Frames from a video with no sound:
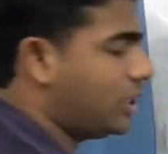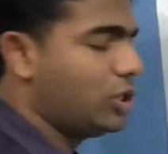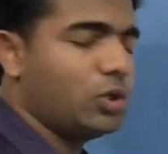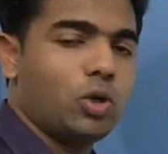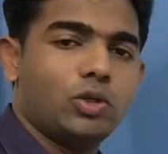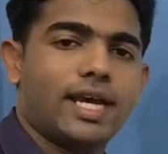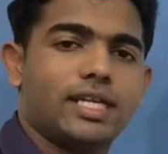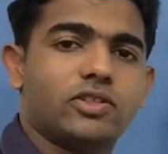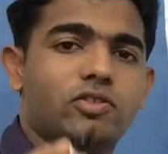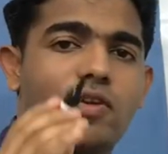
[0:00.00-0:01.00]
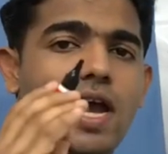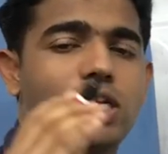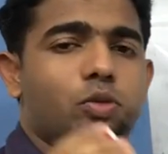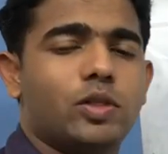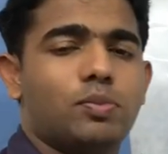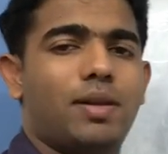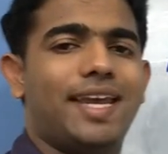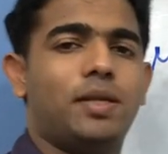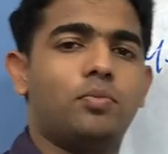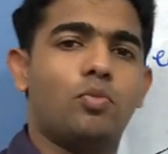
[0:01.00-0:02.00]
you know that the transverse
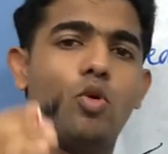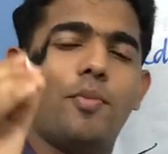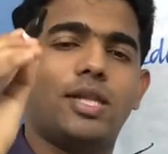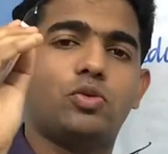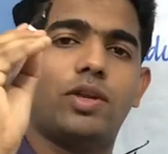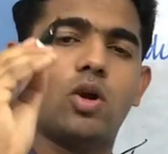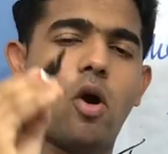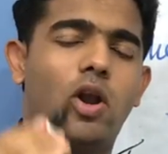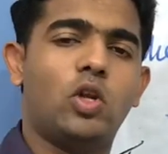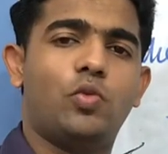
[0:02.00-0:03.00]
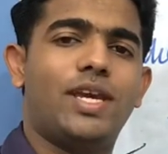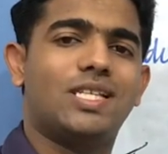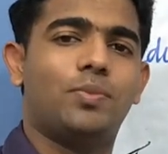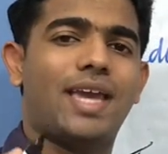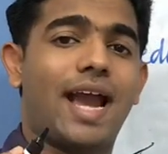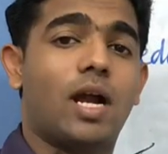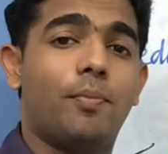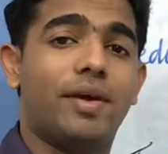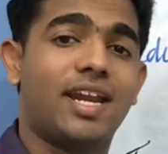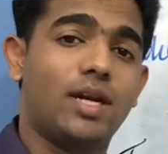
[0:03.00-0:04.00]
plane movements will always be
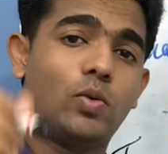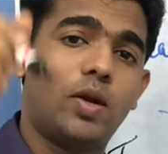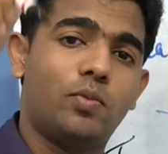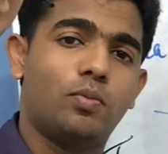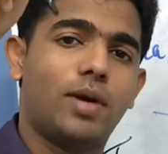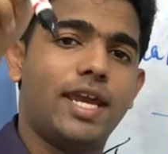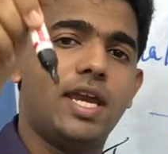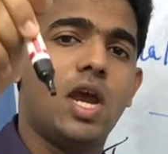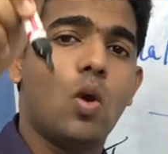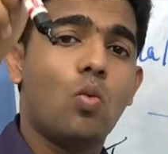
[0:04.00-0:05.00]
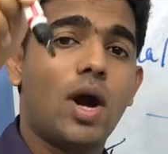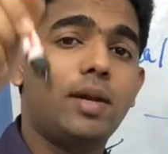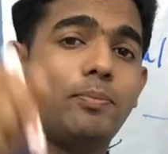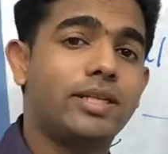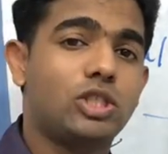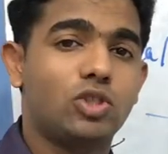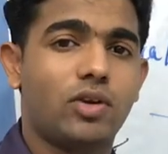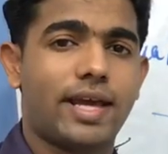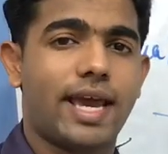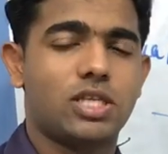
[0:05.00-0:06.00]
accompanied by one
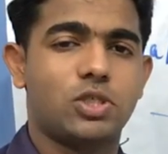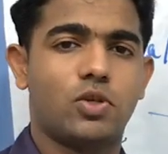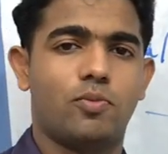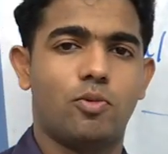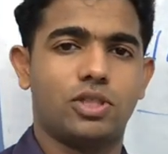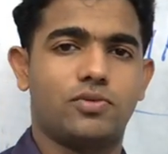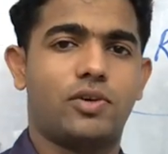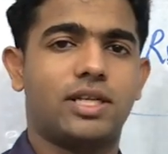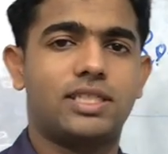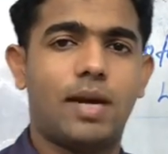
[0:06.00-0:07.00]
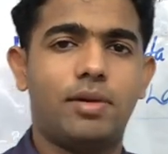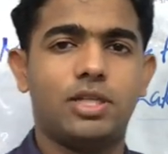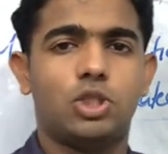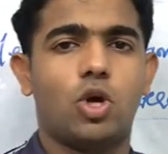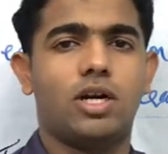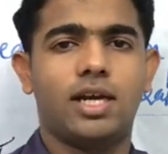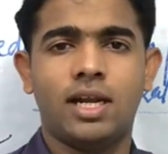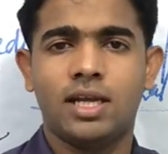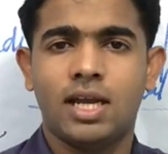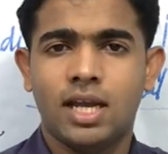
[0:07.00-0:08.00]
particular axis of motion. For example, in
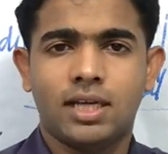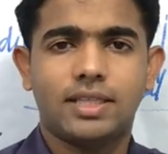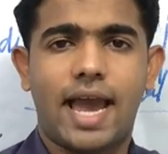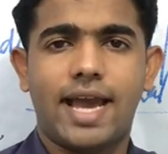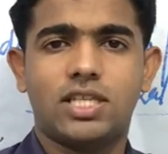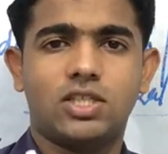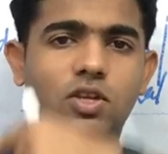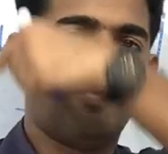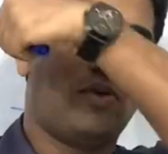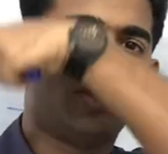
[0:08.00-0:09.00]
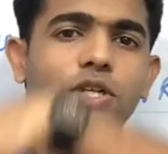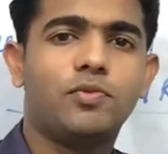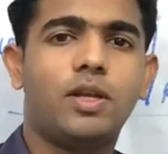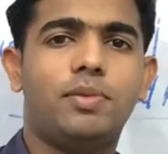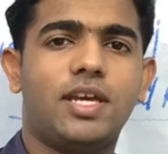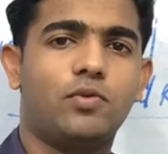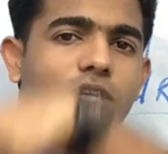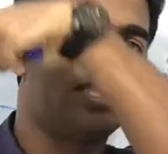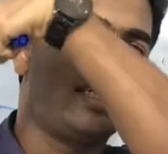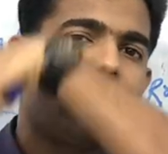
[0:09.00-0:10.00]
shoulder, the axis of motion will be a
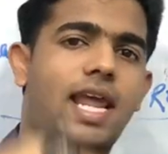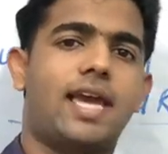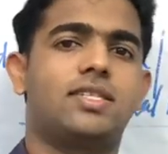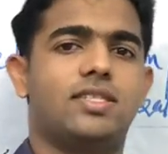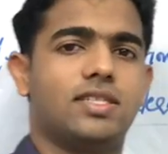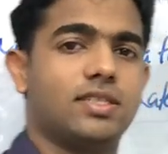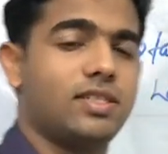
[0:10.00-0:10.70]
vertical axis.